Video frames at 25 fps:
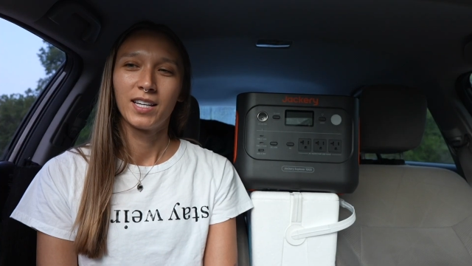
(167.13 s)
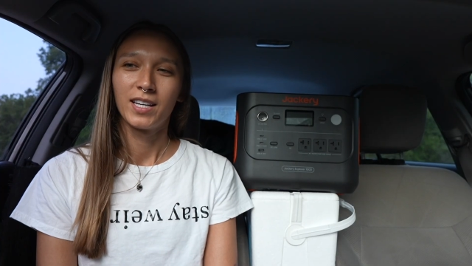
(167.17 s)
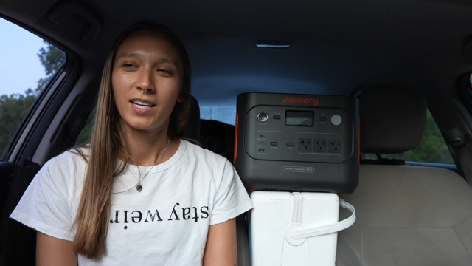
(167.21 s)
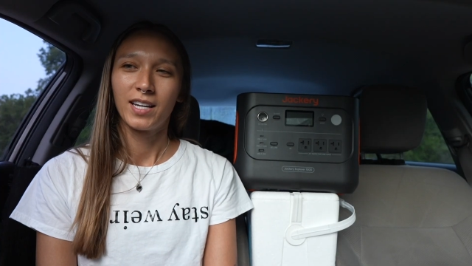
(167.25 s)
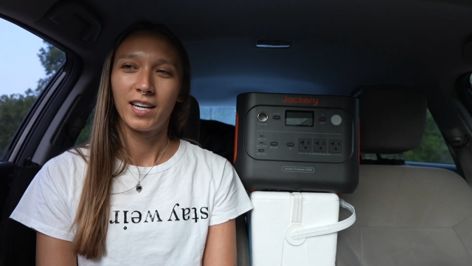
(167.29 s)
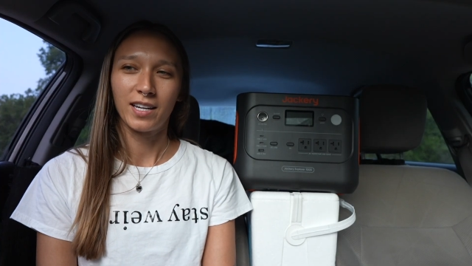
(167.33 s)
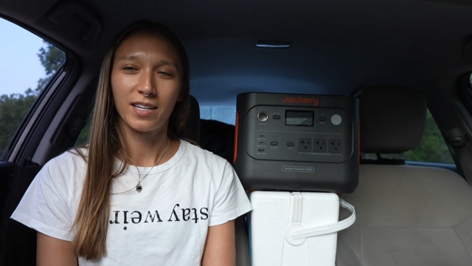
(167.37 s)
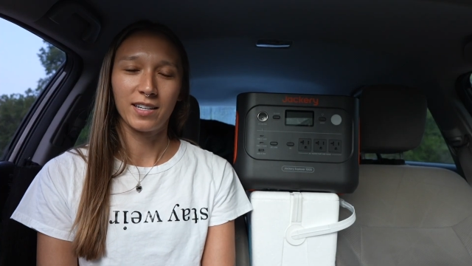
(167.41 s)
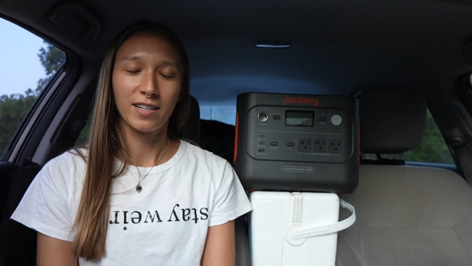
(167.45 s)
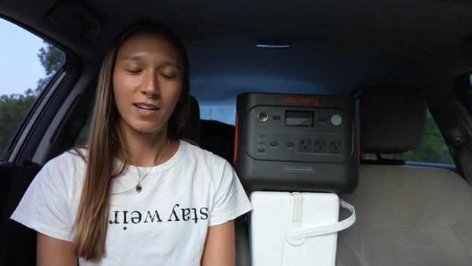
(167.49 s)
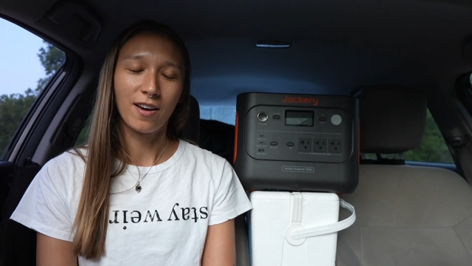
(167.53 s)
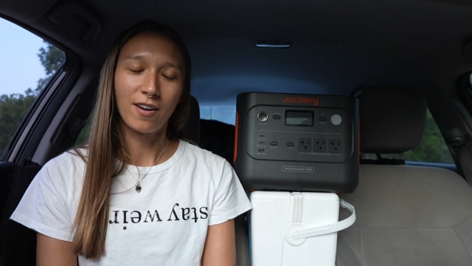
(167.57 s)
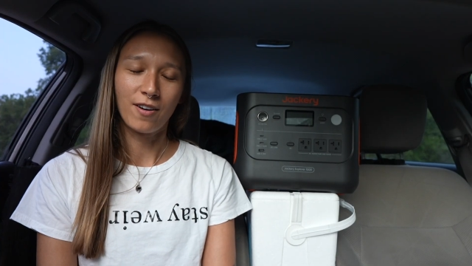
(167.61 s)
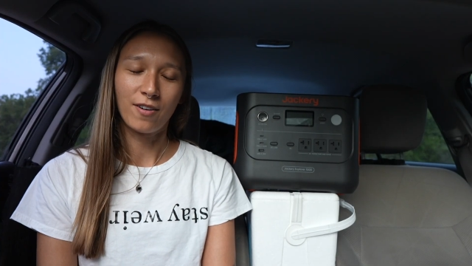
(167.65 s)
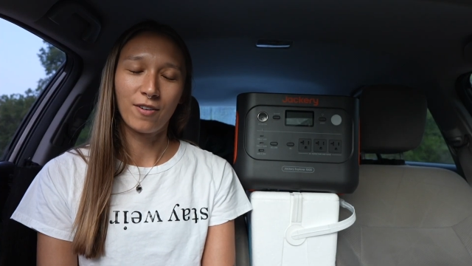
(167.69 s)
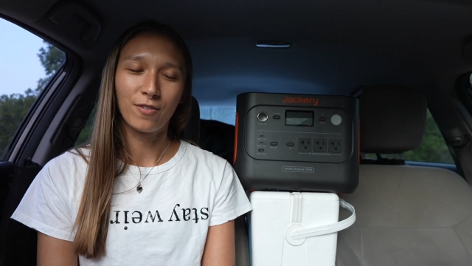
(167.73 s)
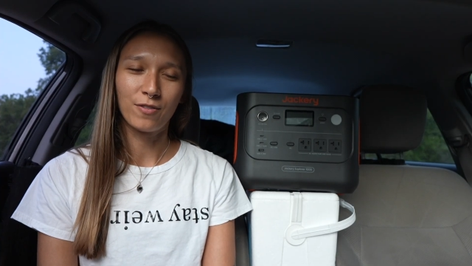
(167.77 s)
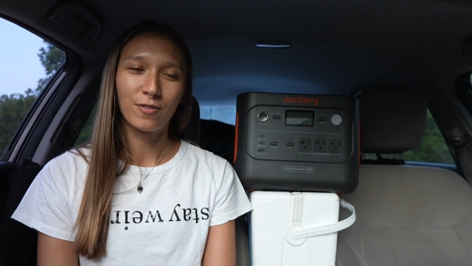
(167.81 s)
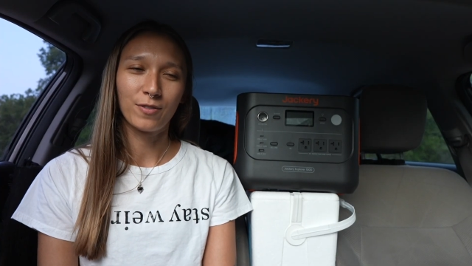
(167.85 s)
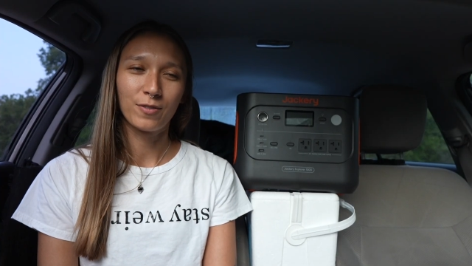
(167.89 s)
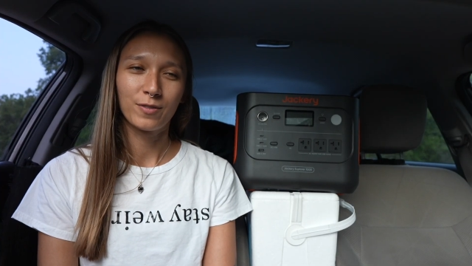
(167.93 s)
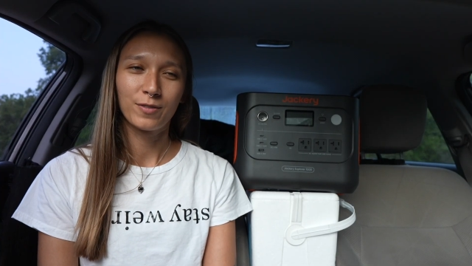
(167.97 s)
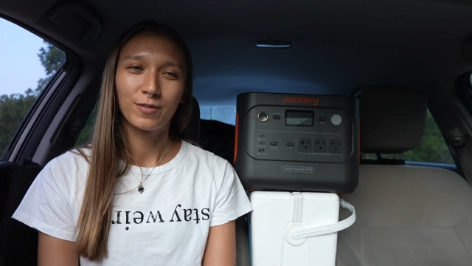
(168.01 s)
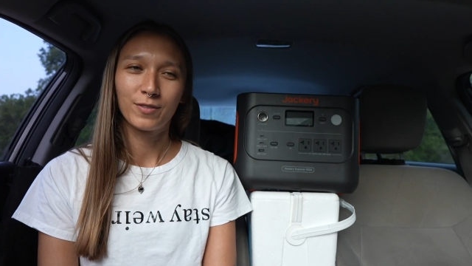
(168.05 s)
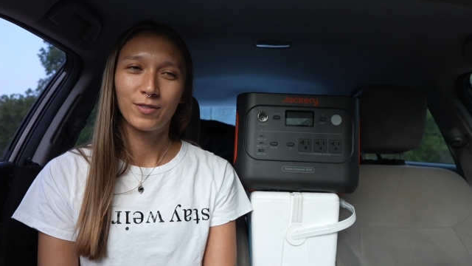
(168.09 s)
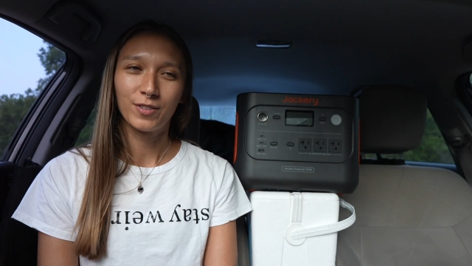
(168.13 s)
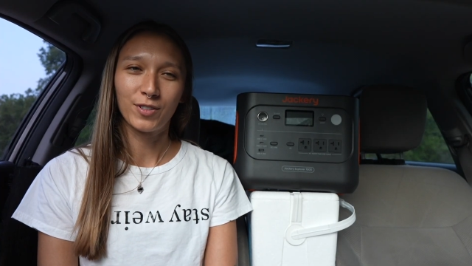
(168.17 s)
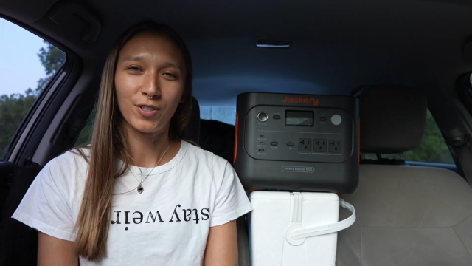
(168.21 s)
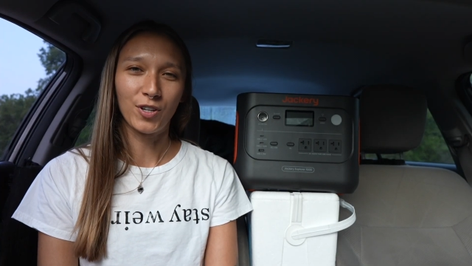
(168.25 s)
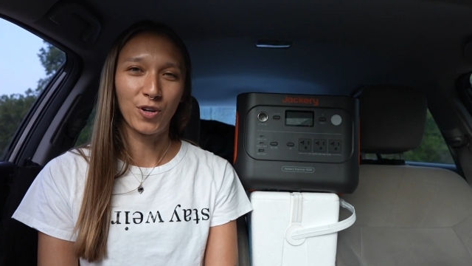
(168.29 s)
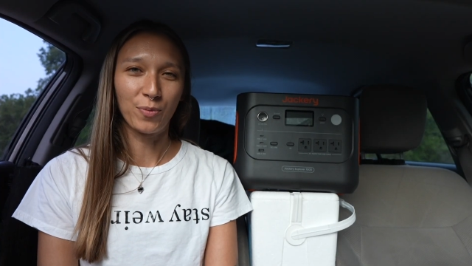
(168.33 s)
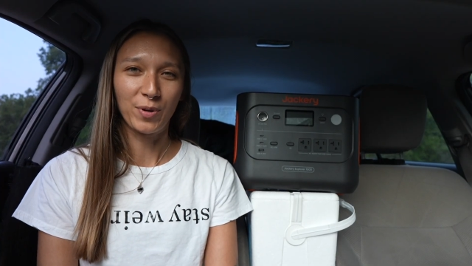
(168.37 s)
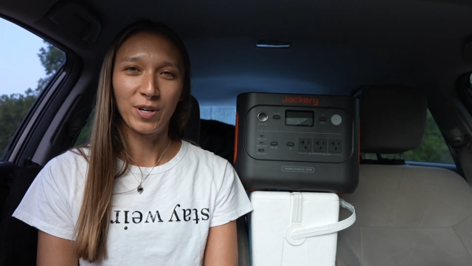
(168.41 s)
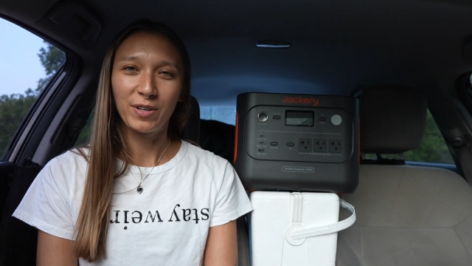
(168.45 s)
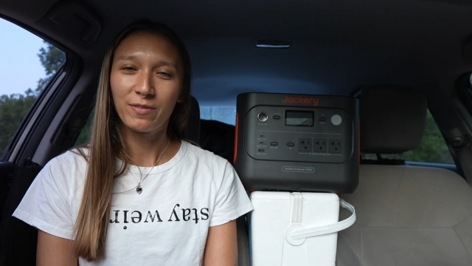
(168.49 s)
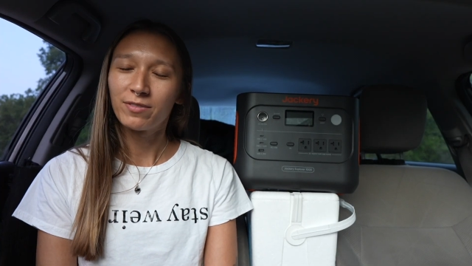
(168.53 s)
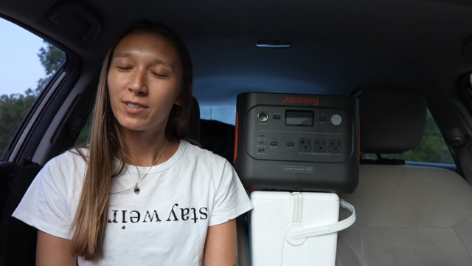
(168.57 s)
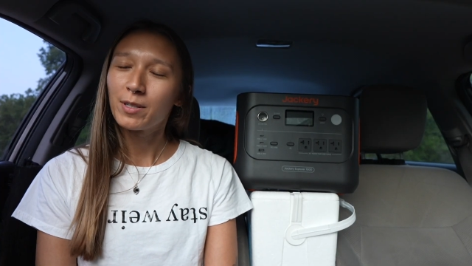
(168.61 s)
and now
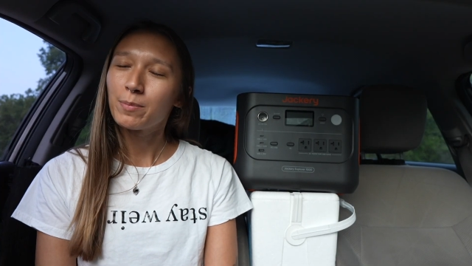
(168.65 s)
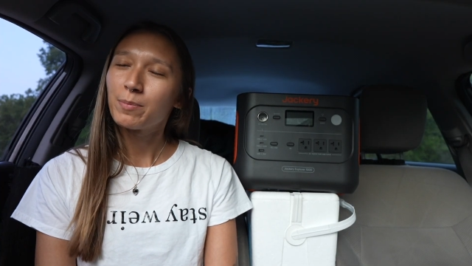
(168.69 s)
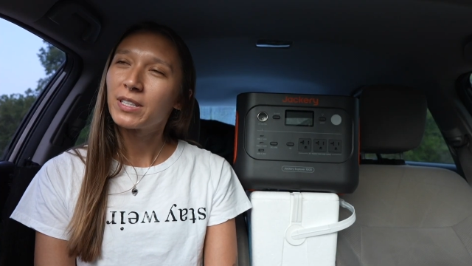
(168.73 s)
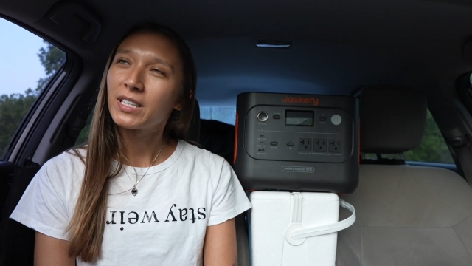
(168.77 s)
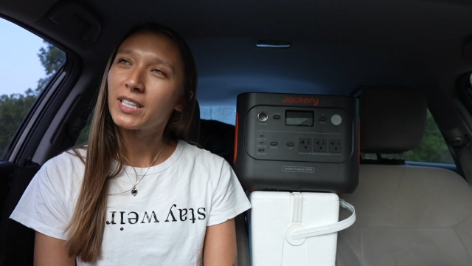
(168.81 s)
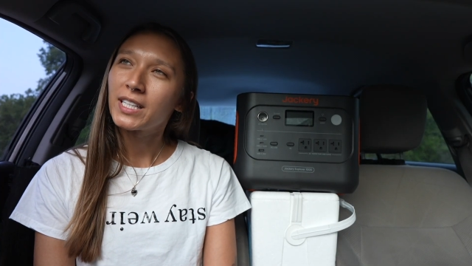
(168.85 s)
nobody flip a